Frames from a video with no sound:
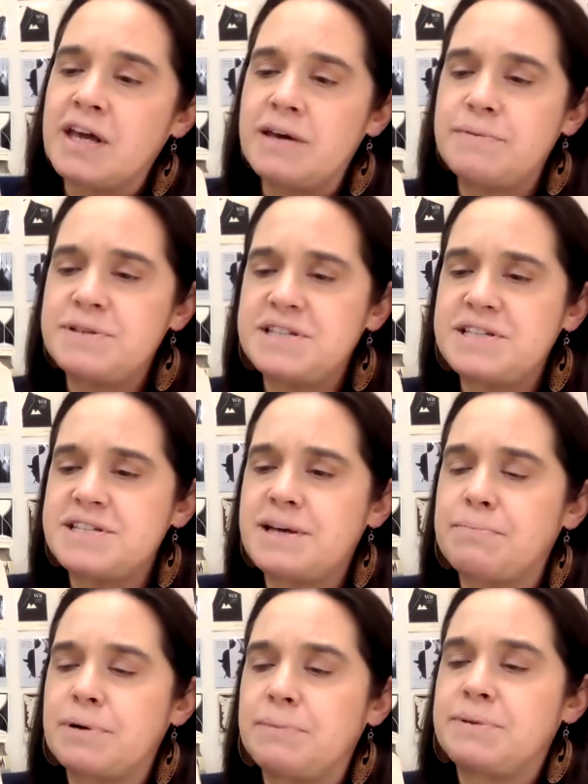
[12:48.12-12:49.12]
It was this
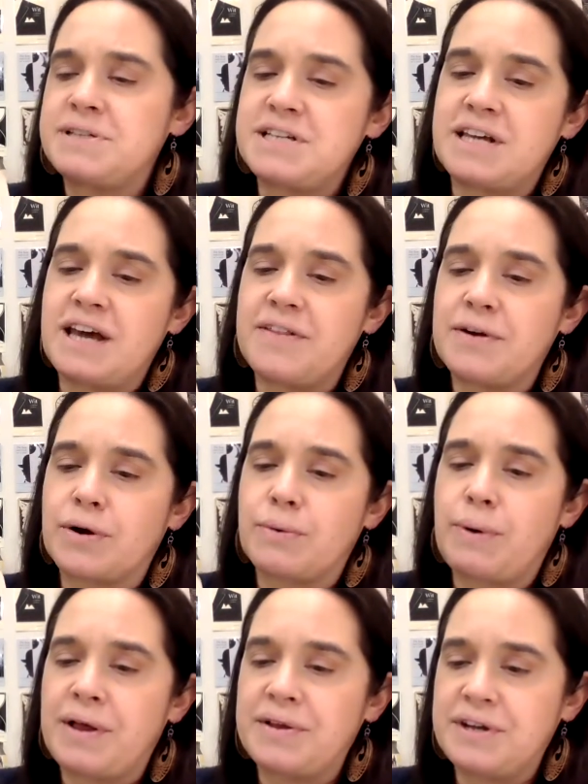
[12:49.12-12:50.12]
separate but together
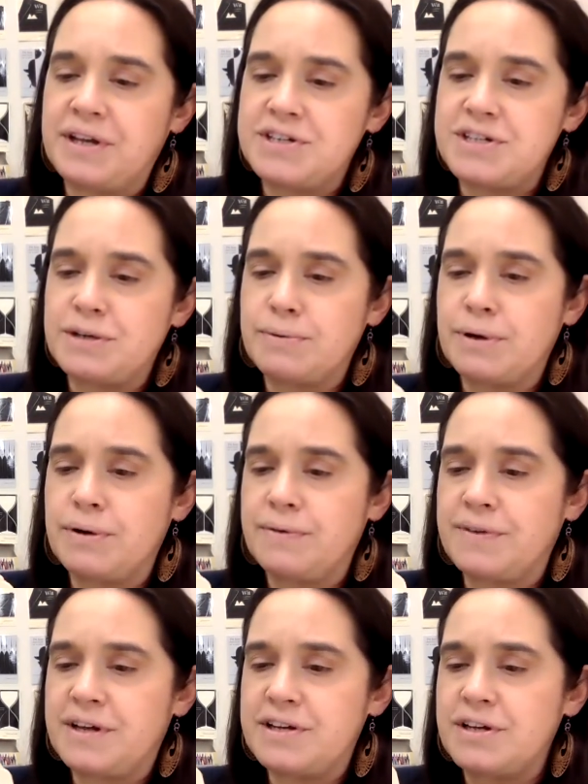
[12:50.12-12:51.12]
quality, she
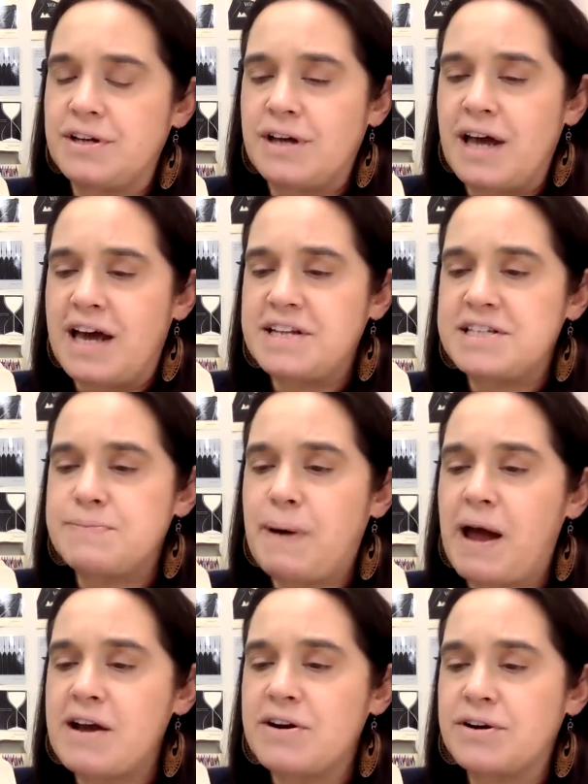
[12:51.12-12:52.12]
wrote, that had
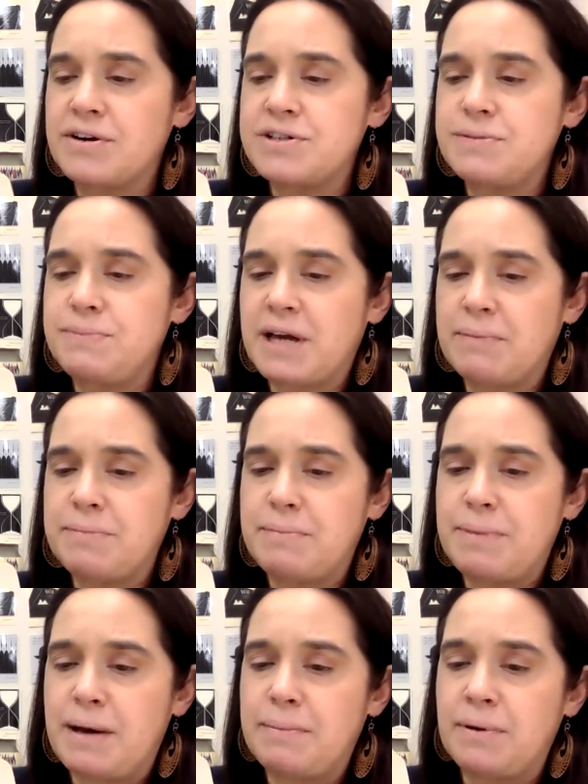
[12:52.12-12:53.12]
inspired her to pick up the
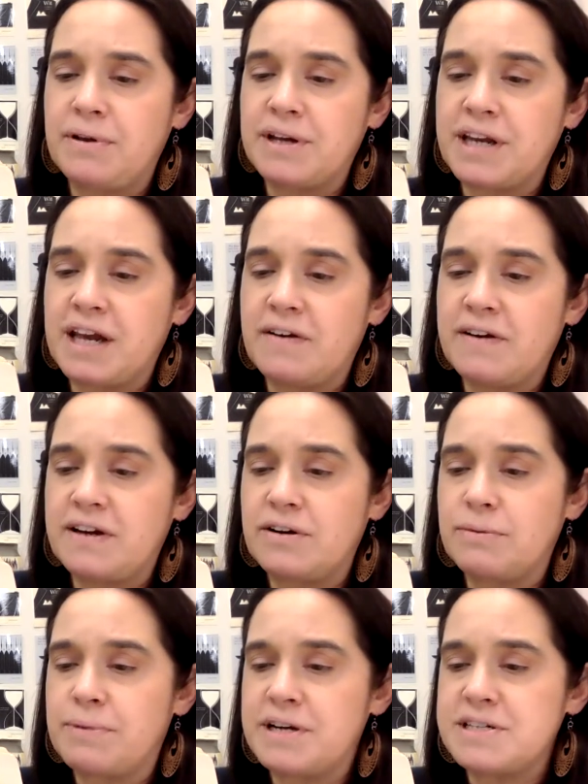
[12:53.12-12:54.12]
pebble and carry it in
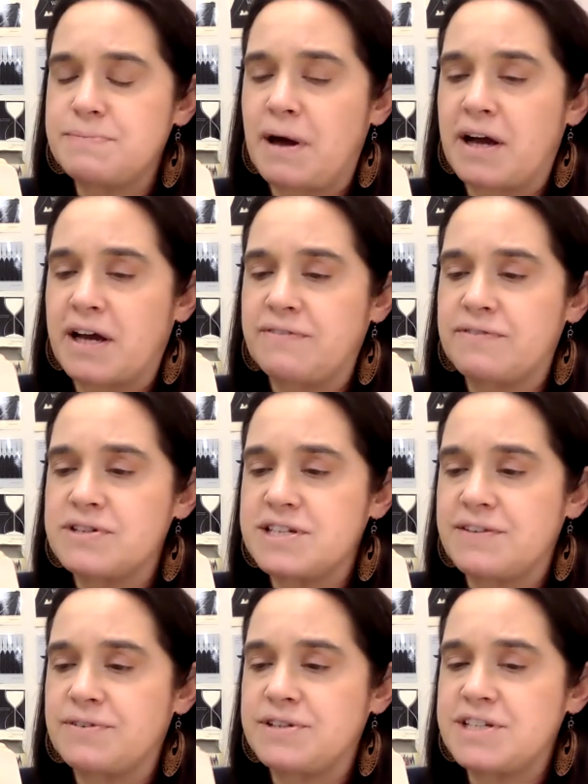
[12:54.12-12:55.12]
her breast pocket for
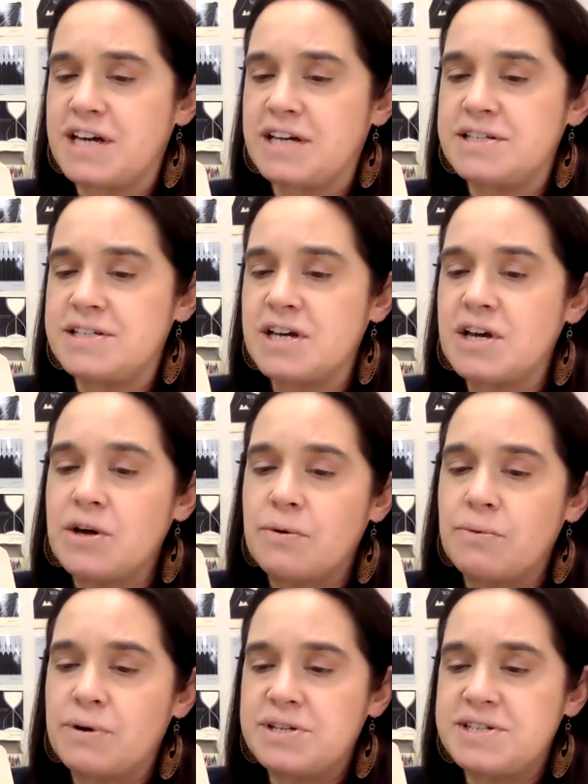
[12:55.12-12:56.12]
several days,
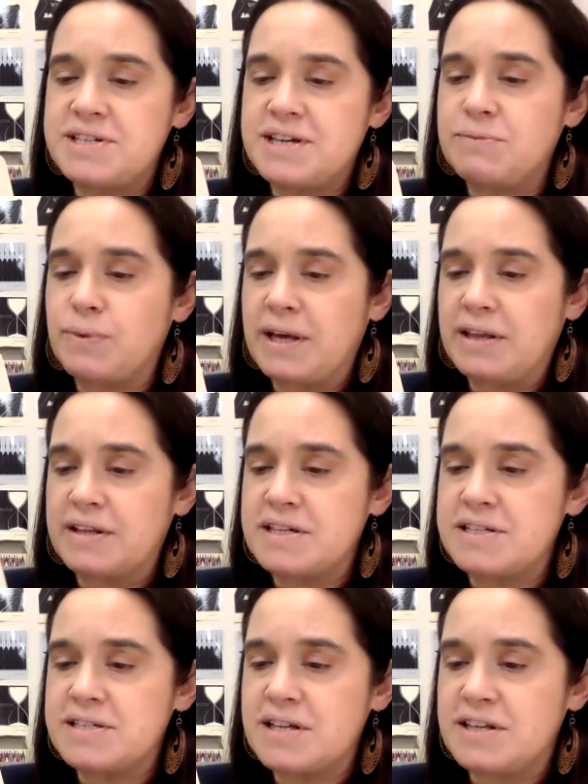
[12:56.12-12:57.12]
where it seemed
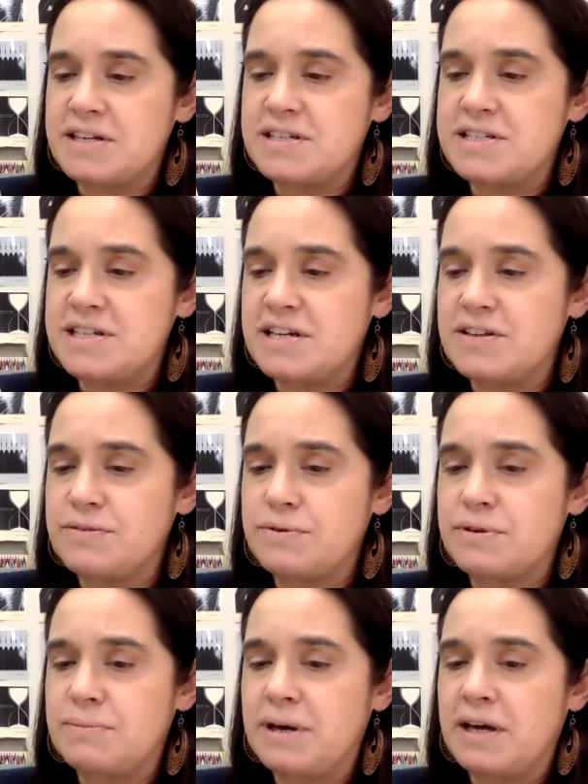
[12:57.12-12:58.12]
weightless, and then to send it through
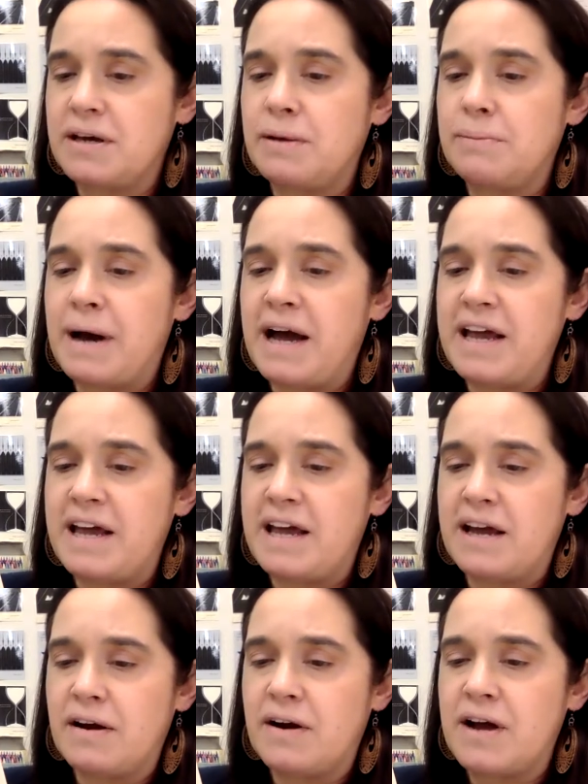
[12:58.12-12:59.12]
the mail by
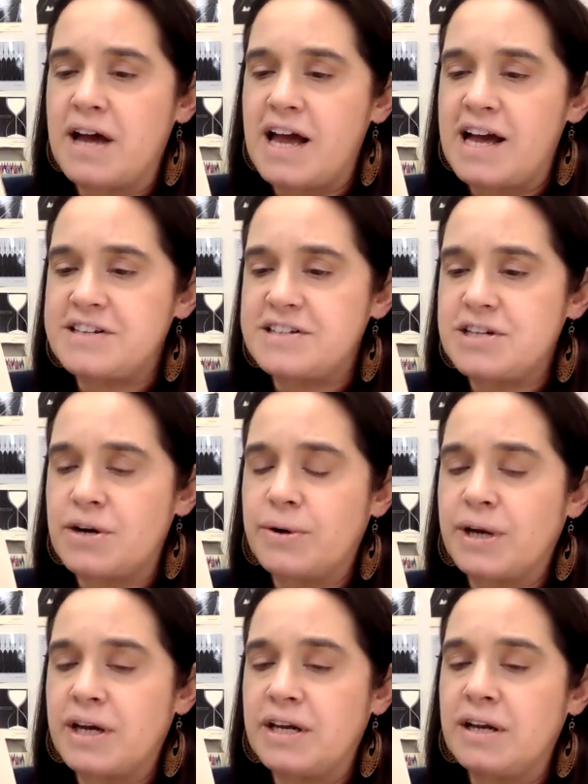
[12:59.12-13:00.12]
air as a
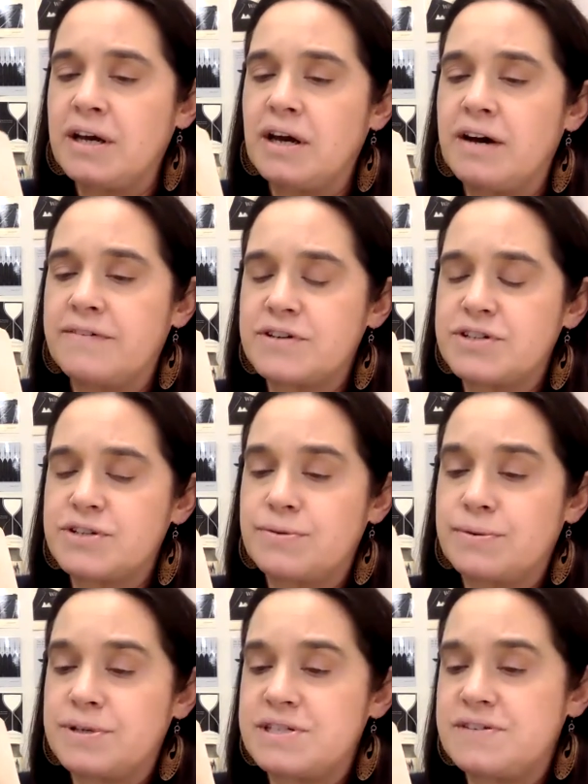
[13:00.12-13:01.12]
token of her
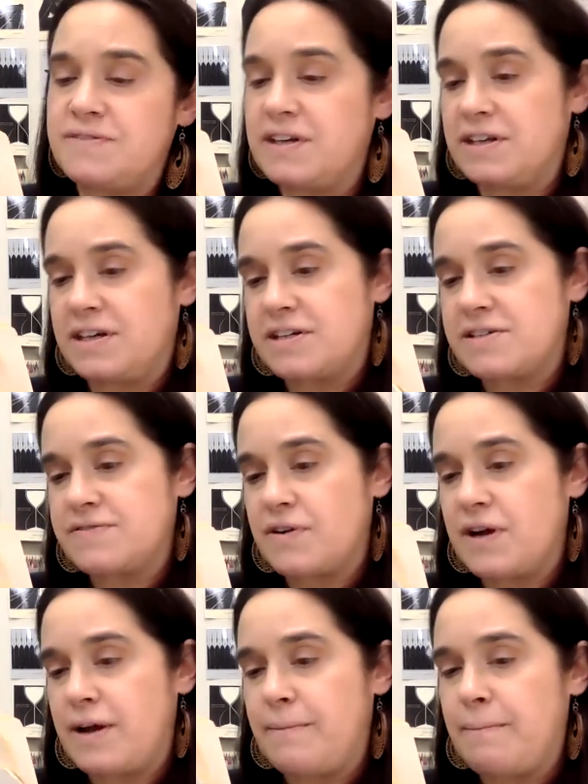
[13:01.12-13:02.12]
truest feelings for
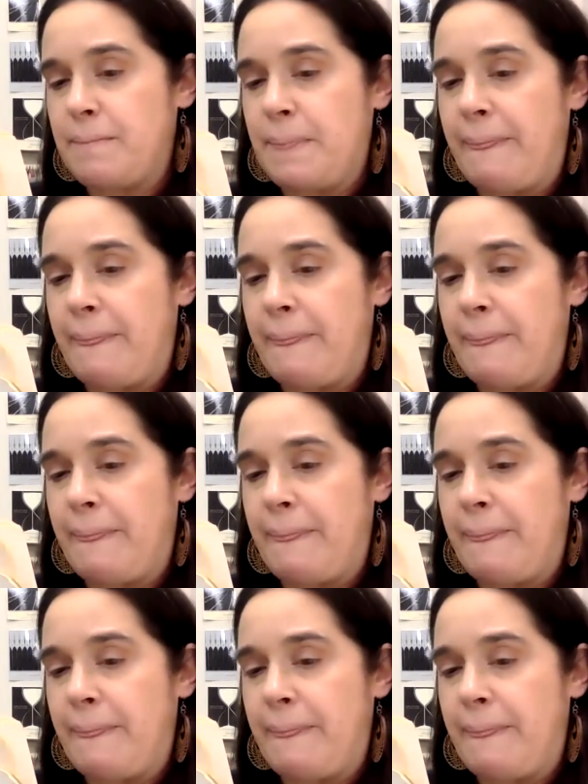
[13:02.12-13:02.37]
him.